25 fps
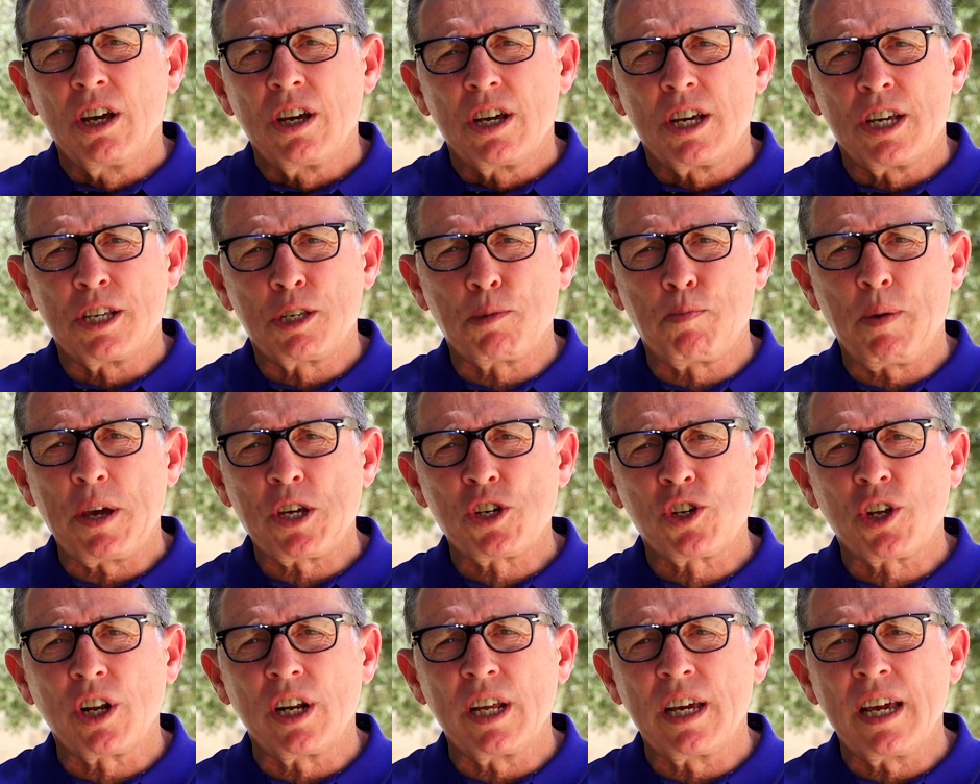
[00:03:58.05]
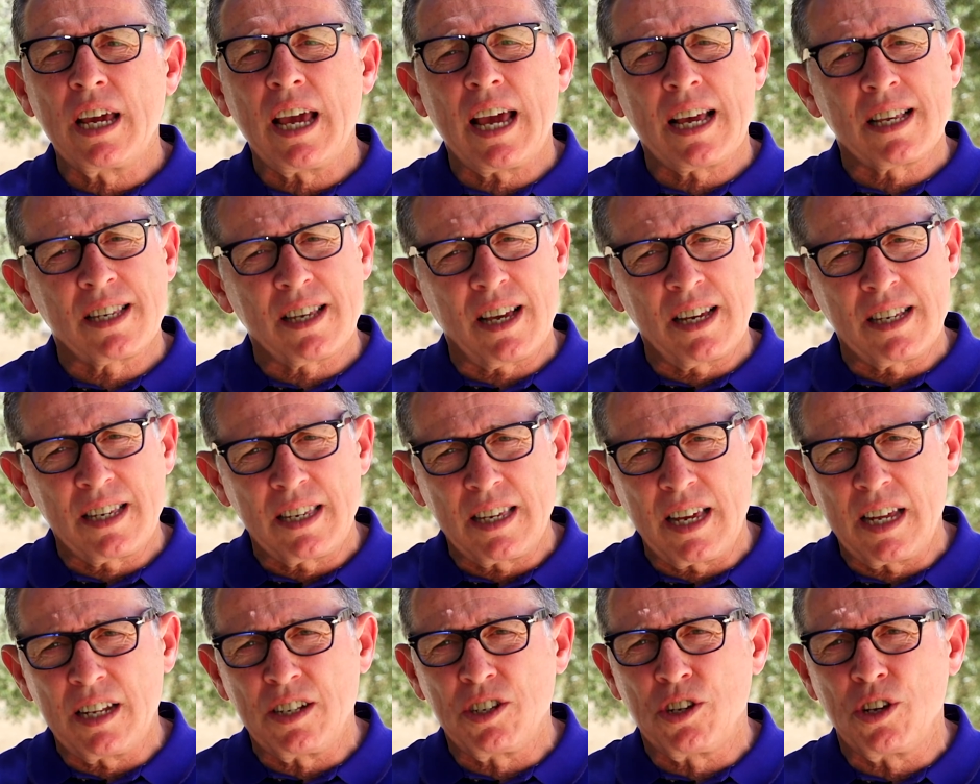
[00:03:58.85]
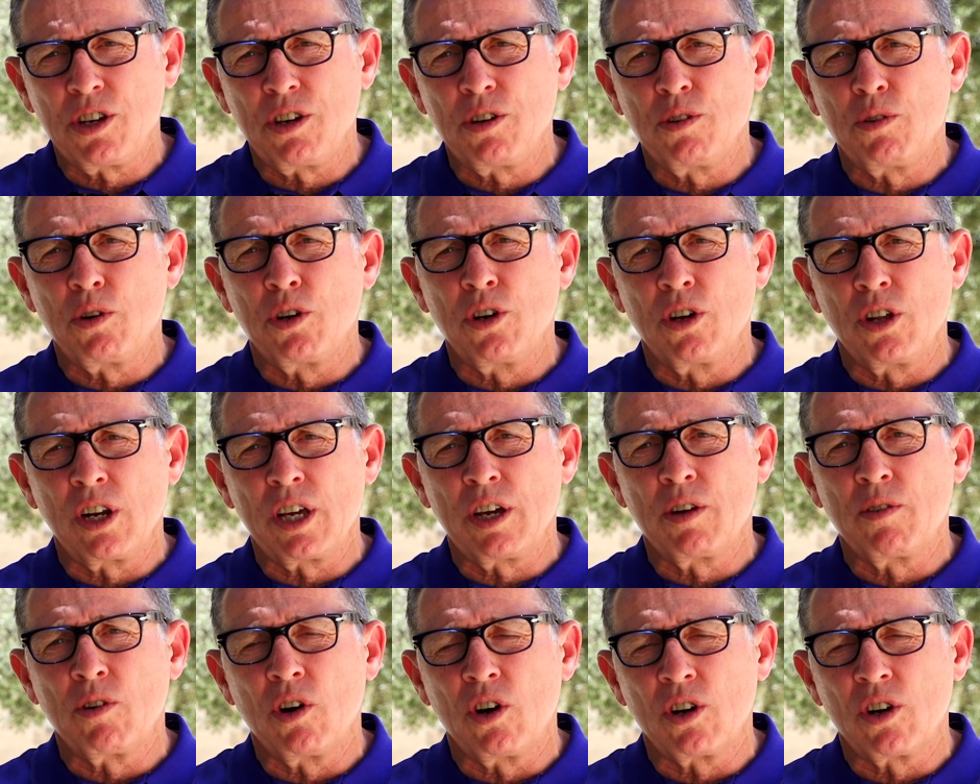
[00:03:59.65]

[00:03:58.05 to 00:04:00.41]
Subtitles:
especially, as I said to you earlier